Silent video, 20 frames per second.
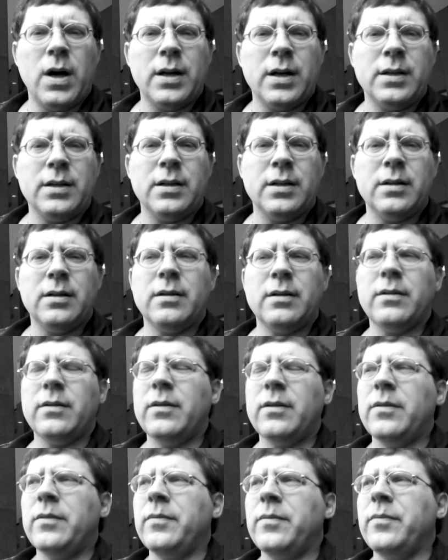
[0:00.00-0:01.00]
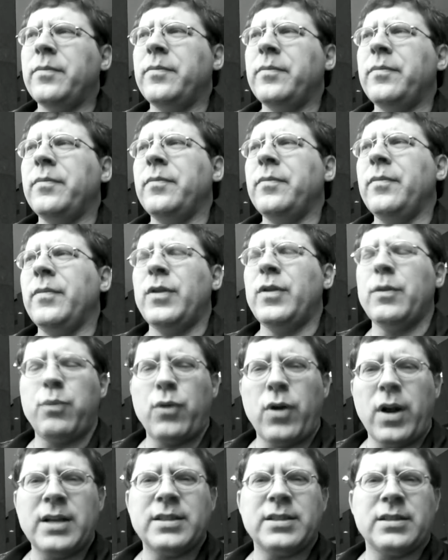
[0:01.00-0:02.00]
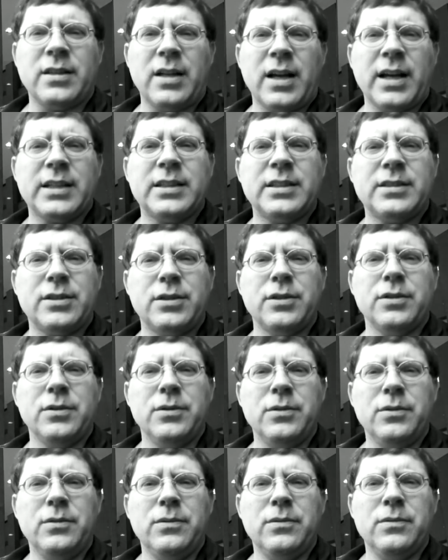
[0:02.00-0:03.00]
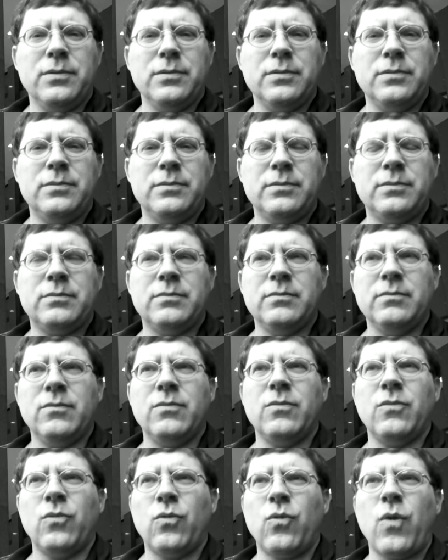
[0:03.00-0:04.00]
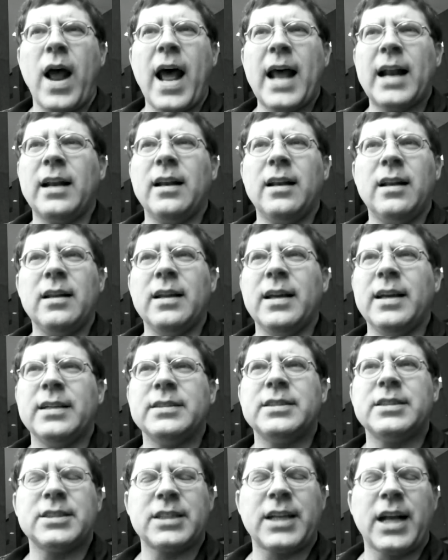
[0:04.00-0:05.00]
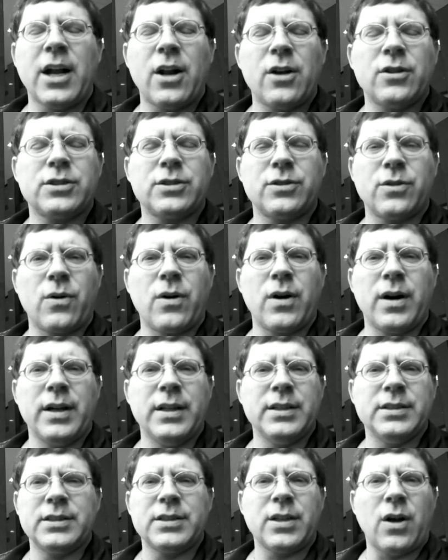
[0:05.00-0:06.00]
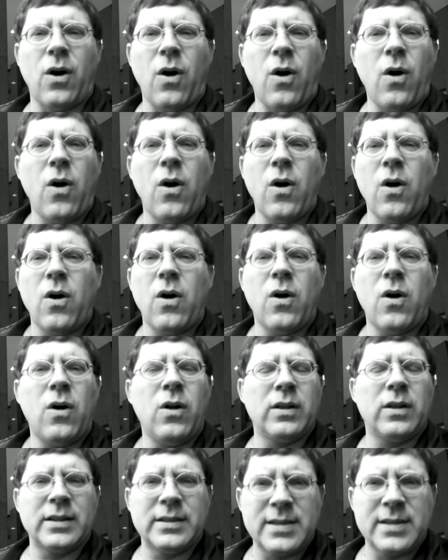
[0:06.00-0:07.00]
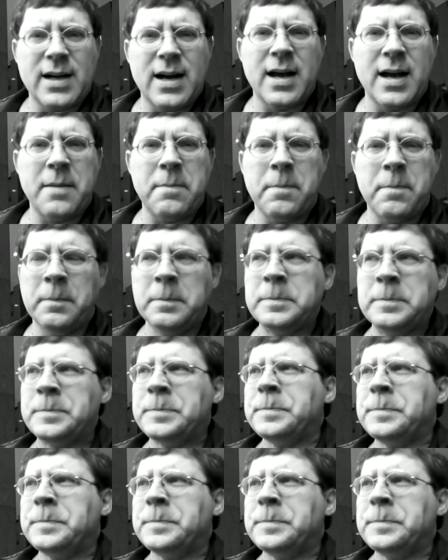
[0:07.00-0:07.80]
One, the press likes to rattle its scare stories all the time.